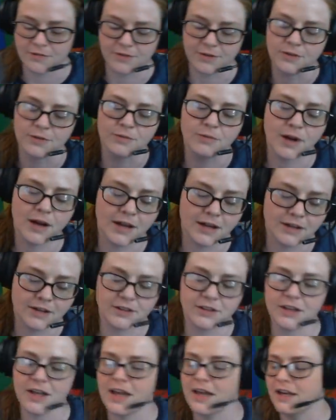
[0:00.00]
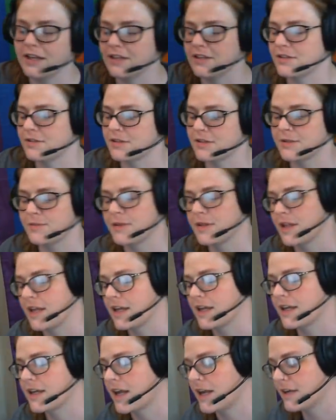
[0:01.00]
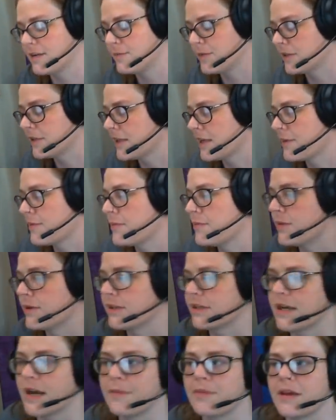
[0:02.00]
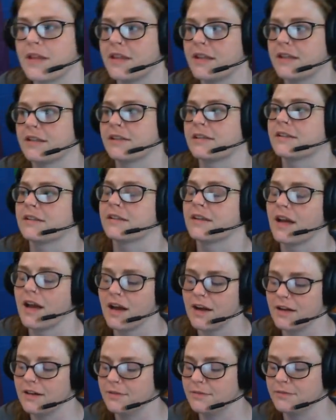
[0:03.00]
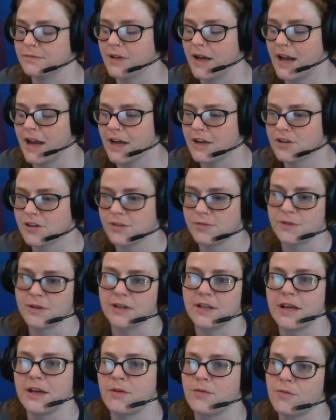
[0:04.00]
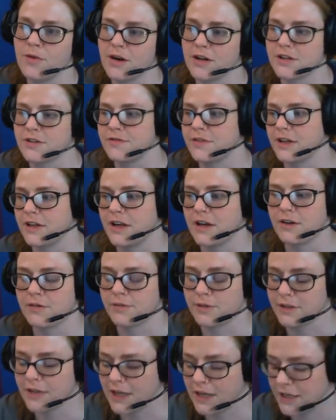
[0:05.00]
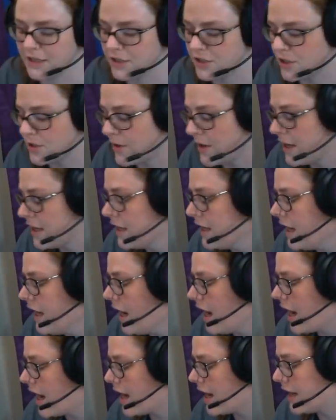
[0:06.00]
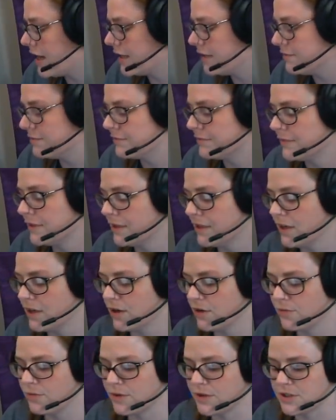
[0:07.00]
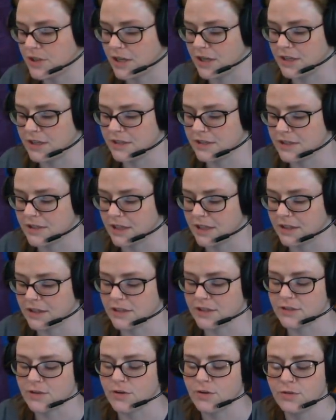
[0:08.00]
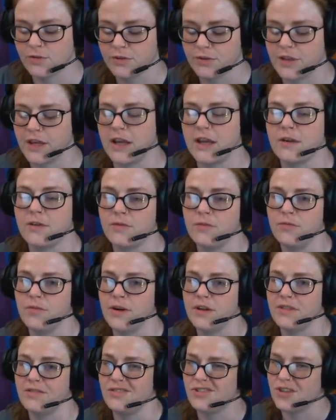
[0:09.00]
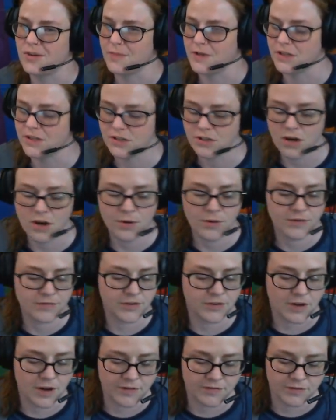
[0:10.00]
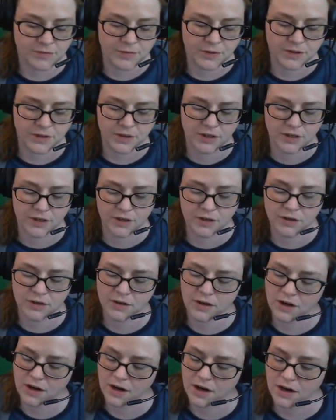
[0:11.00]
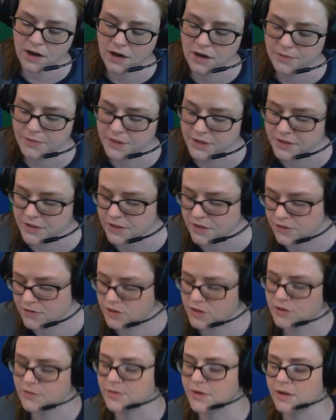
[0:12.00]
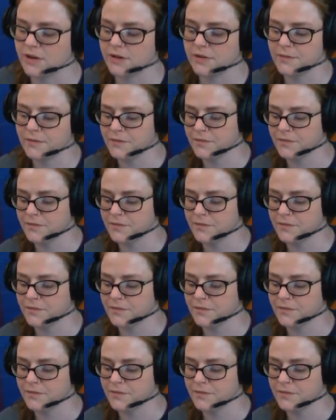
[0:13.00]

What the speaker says: for a while, and it's just been like kind of building up and building up, and then I actually want to like watch a video relating to it, um, which is like this whole thing with Jimmy Snow. If you're not familiar, he's a YouTuber,